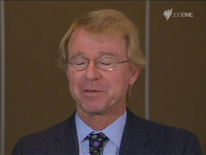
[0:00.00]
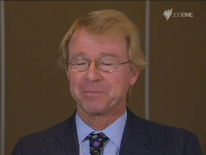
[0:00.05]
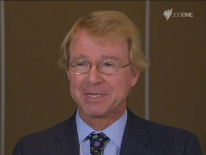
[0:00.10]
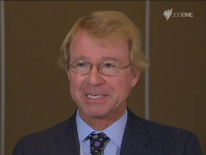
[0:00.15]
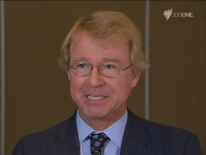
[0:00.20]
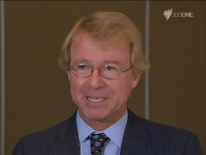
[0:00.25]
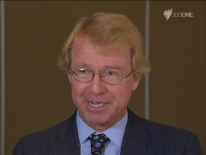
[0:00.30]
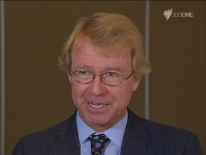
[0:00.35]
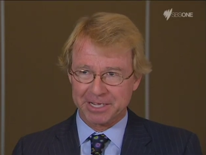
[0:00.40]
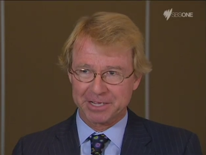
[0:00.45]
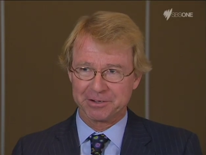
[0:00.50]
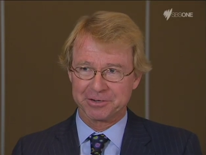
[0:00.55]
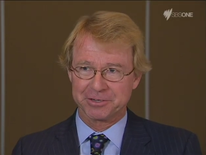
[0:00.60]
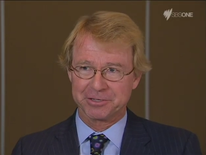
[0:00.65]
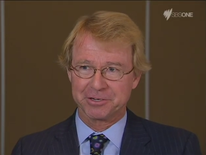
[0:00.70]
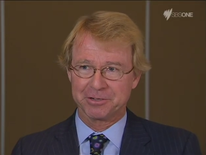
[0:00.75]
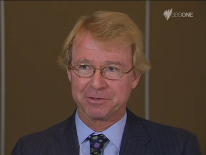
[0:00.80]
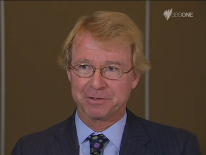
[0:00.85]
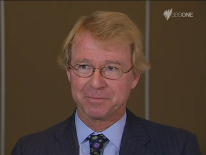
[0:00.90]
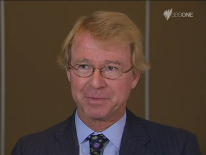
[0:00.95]
We've been taking on
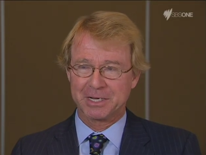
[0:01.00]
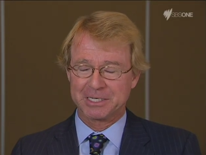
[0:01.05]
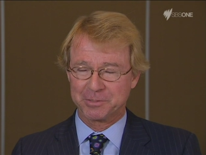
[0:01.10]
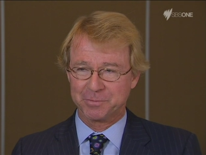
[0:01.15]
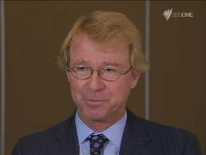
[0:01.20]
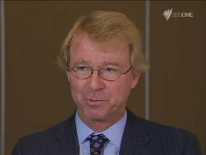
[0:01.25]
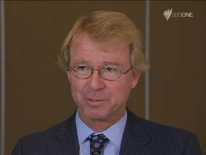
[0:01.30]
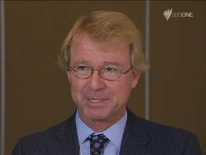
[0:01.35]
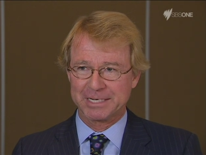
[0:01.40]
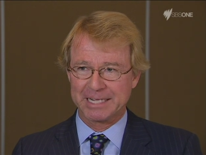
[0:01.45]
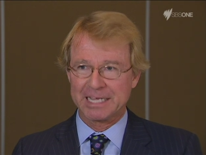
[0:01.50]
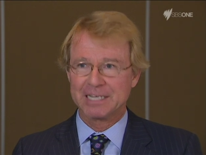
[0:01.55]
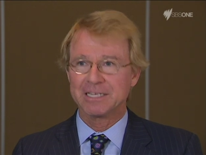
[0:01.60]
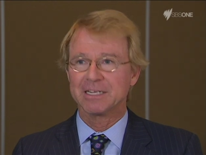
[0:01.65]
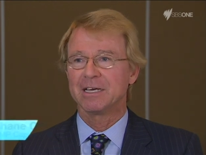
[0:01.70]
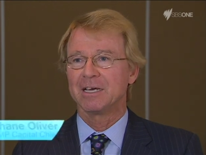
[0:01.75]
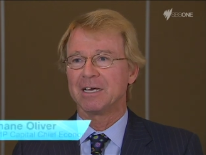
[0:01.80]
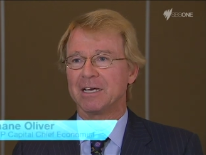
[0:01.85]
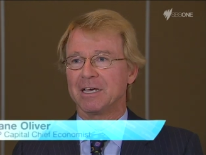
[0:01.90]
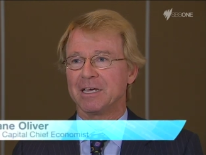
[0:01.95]
too much more
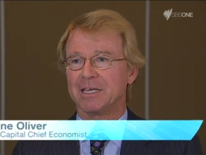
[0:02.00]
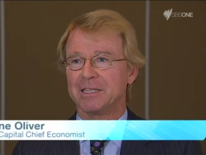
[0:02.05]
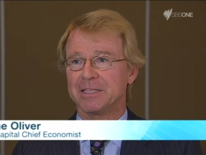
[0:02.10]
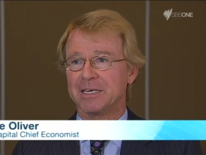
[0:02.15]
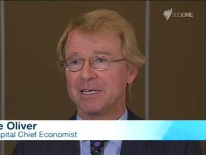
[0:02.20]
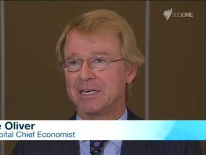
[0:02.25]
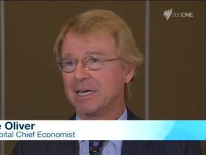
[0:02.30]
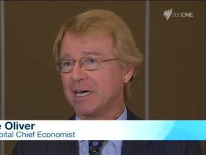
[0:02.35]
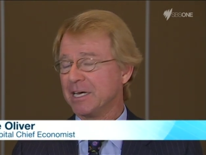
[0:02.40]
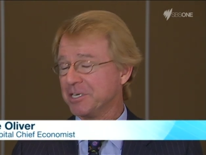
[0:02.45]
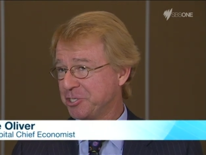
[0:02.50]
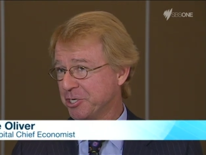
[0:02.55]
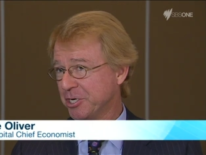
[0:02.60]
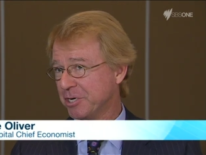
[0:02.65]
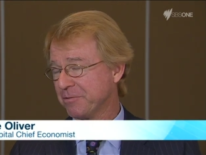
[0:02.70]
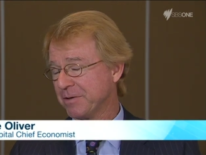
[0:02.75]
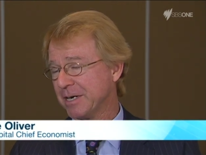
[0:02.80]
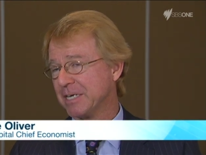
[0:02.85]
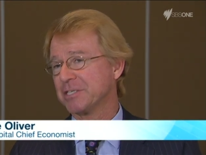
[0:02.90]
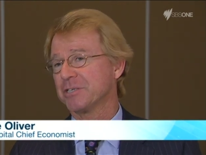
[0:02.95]
debt than a
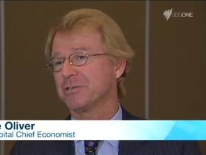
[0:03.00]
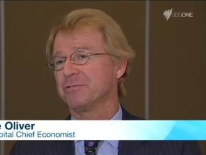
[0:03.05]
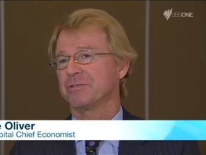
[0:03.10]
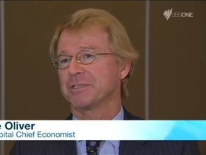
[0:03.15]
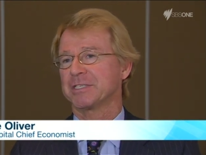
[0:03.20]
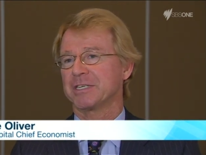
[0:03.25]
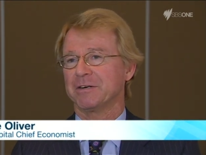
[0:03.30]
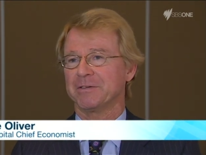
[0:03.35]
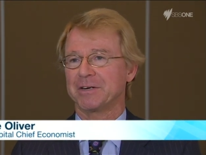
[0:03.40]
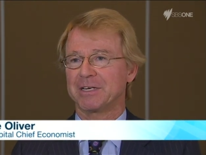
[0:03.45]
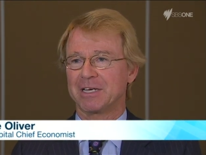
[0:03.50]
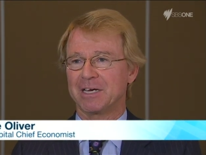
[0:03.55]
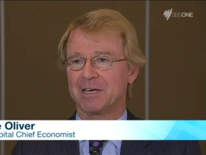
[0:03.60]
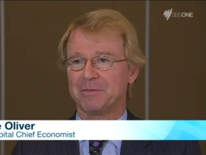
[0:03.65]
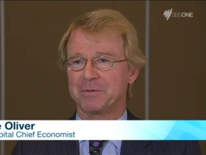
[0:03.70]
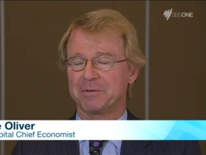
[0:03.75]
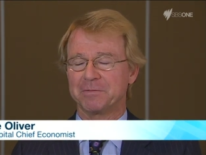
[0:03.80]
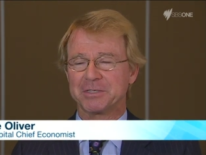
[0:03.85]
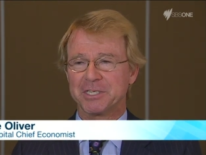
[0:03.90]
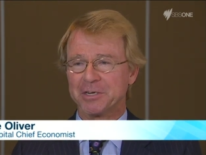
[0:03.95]
generation or so
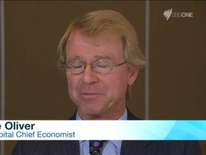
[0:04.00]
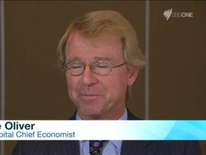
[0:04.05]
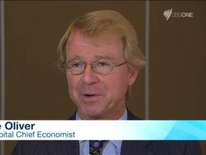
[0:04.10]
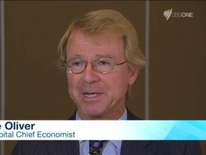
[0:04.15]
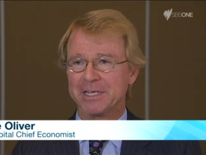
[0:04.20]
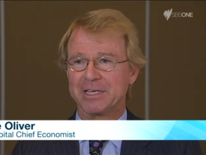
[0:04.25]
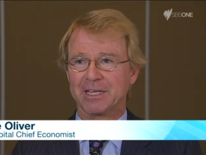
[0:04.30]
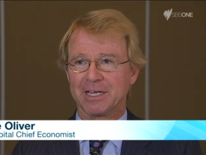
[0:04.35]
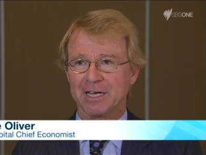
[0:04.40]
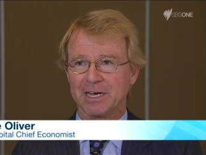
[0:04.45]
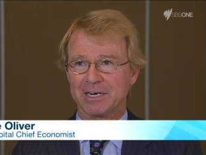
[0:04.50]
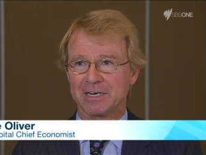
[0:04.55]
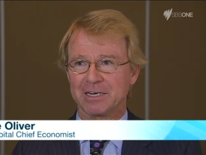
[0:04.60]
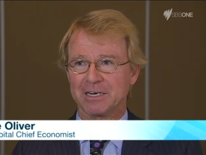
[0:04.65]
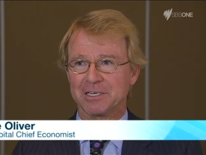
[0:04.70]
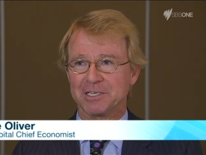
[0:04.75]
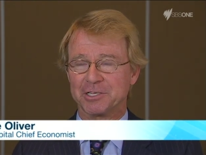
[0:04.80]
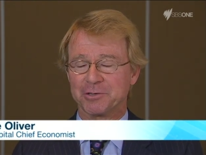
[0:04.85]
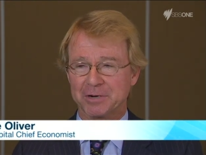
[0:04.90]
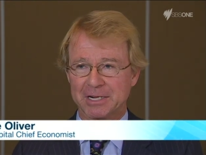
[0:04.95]
ago. But whichever way you cut it,
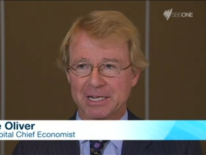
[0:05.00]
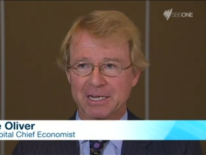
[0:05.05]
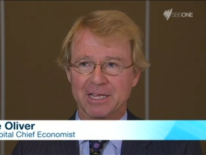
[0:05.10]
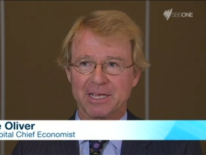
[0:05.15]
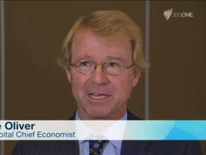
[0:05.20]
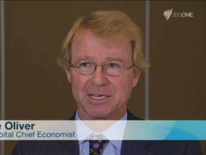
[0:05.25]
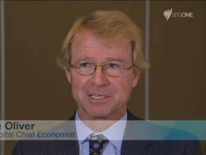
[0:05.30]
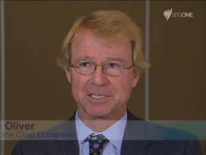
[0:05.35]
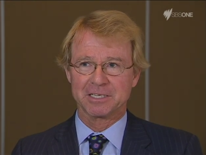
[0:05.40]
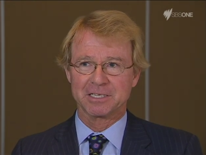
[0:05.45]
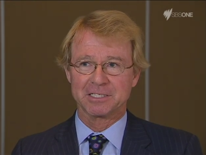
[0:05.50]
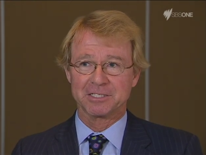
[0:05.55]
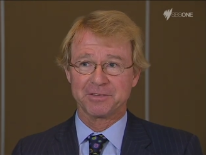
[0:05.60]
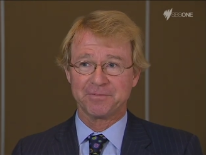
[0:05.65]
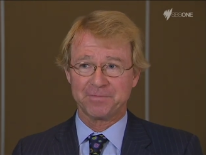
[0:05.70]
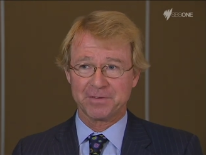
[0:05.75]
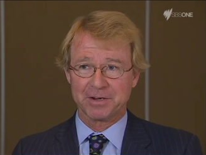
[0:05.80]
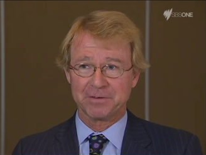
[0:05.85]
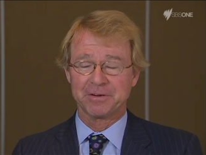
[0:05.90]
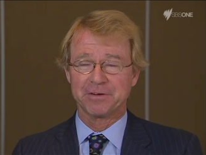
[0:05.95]
Australian housing is
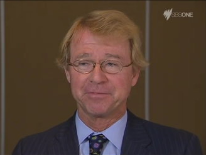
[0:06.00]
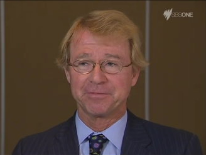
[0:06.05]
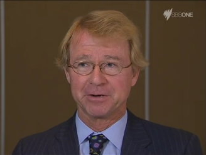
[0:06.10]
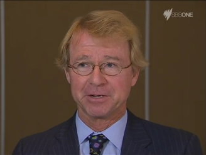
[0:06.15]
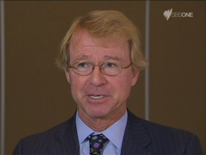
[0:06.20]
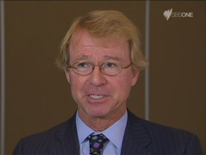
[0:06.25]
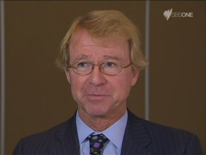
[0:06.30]
very, very